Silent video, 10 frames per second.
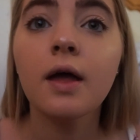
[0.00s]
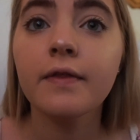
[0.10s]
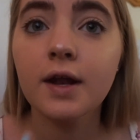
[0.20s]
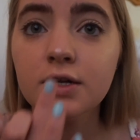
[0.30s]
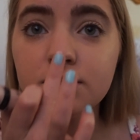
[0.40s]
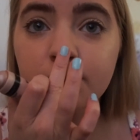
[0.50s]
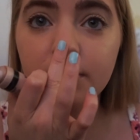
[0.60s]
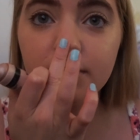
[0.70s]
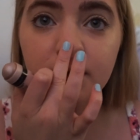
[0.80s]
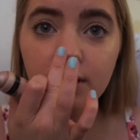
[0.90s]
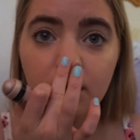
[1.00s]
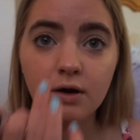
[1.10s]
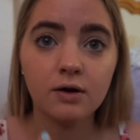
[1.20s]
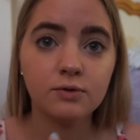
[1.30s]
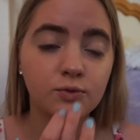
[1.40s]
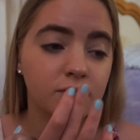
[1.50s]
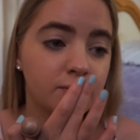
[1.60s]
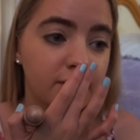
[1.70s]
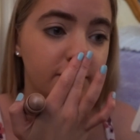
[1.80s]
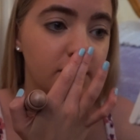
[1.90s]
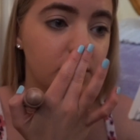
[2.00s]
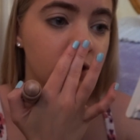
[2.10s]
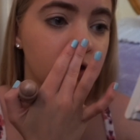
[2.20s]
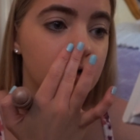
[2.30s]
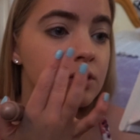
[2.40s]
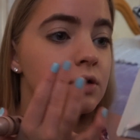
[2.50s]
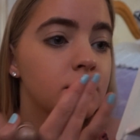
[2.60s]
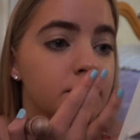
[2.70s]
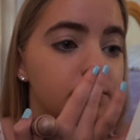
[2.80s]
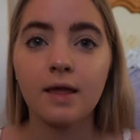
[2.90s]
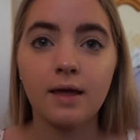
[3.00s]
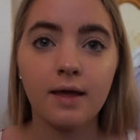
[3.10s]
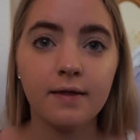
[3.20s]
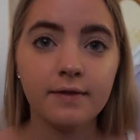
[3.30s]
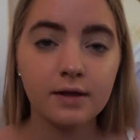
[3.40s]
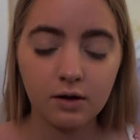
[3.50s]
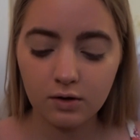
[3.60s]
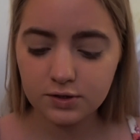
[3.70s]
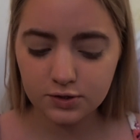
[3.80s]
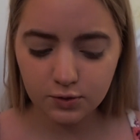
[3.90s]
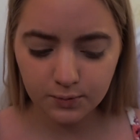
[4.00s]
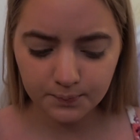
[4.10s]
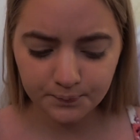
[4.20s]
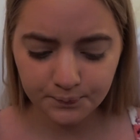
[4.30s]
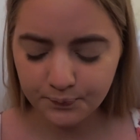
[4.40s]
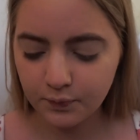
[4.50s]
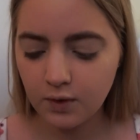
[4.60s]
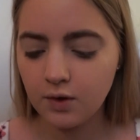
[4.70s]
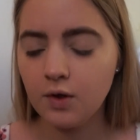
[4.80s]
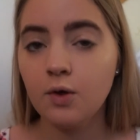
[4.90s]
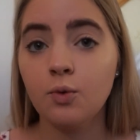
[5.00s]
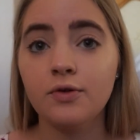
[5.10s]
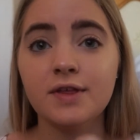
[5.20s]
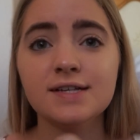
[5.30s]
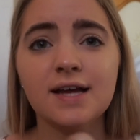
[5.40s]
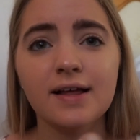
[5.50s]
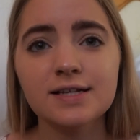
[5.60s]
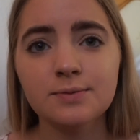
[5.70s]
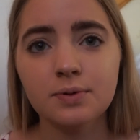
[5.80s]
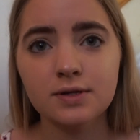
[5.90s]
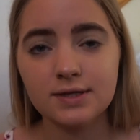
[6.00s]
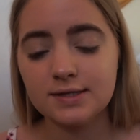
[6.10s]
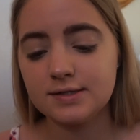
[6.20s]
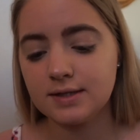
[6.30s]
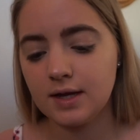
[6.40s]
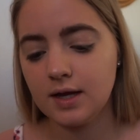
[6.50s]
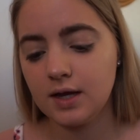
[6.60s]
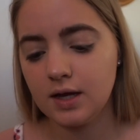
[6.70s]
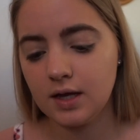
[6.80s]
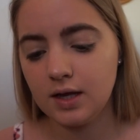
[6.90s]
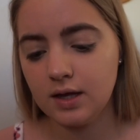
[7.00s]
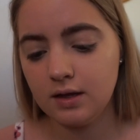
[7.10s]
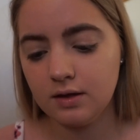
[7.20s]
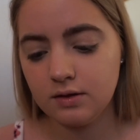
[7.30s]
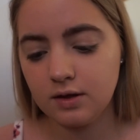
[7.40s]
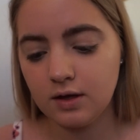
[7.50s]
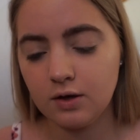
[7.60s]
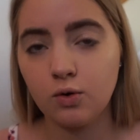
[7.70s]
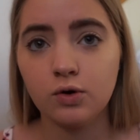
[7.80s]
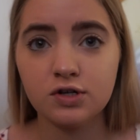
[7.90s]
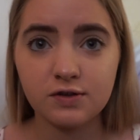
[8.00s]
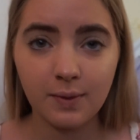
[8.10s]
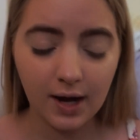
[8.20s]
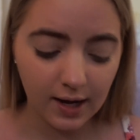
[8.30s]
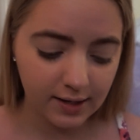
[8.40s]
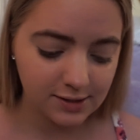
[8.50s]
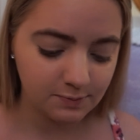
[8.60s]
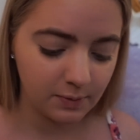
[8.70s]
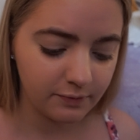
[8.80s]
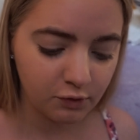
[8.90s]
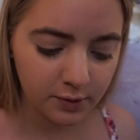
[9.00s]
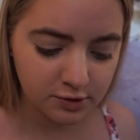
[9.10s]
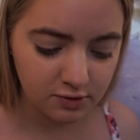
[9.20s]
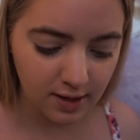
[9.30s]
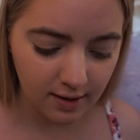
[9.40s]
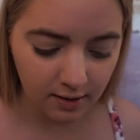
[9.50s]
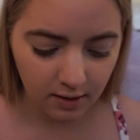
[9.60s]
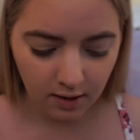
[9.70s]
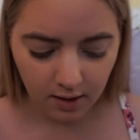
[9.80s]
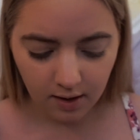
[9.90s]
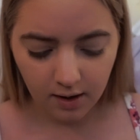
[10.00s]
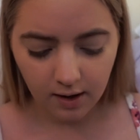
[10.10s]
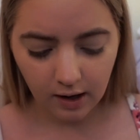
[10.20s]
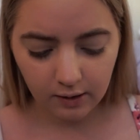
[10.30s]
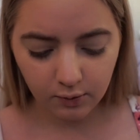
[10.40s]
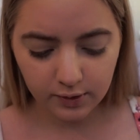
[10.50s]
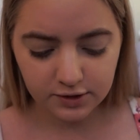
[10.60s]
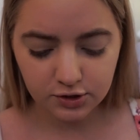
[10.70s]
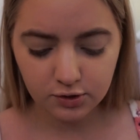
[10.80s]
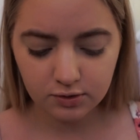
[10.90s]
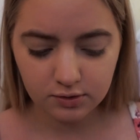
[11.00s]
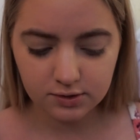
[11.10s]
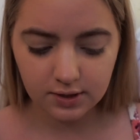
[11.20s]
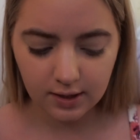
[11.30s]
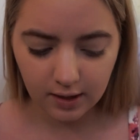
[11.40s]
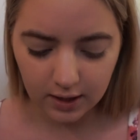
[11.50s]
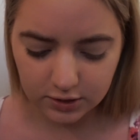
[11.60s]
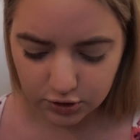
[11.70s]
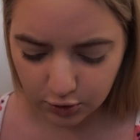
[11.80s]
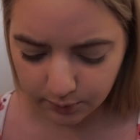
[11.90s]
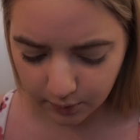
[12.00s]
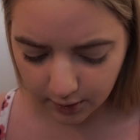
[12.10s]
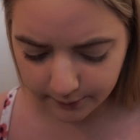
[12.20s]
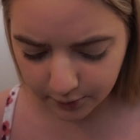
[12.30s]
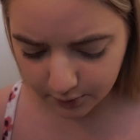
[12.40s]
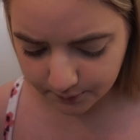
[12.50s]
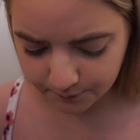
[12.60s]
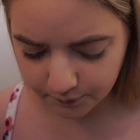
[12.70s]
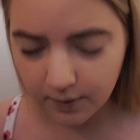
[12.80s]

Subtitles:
And then I just blend that on with my finger. And then also with this, I like to put this in the corners of my eyes. But before we do that, I'm going to use an eyeshadow primer.